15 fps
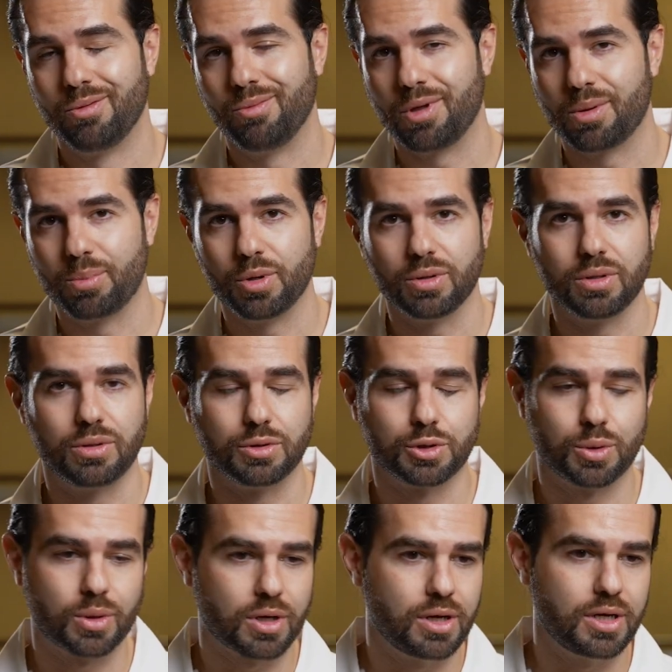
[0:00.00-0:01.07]
We can put little
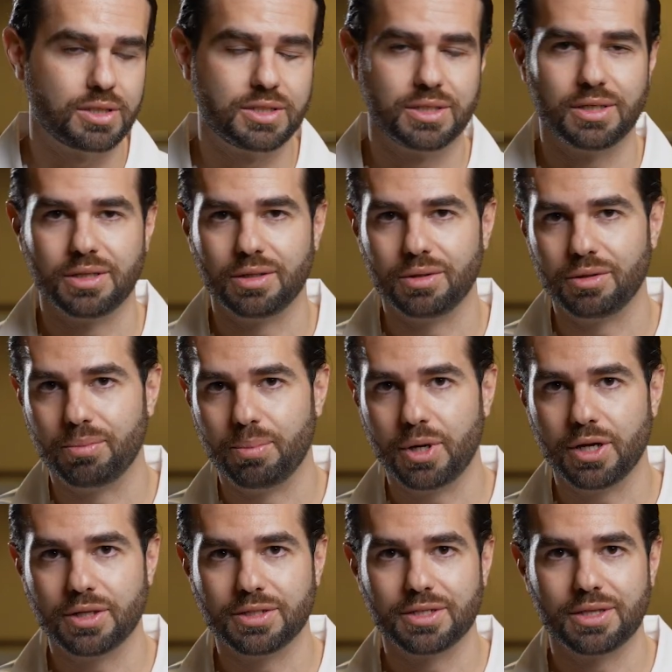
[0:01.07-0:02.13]
shortcuts in the little
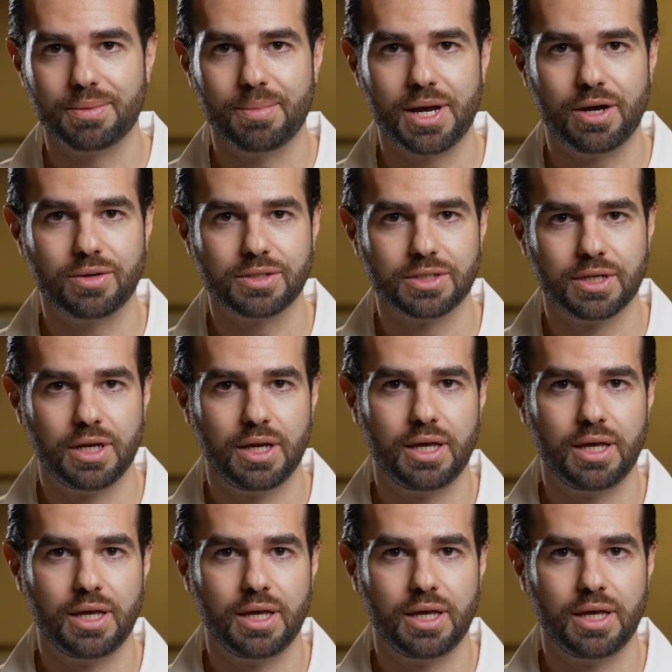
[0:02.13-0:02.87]
buttons on the mouse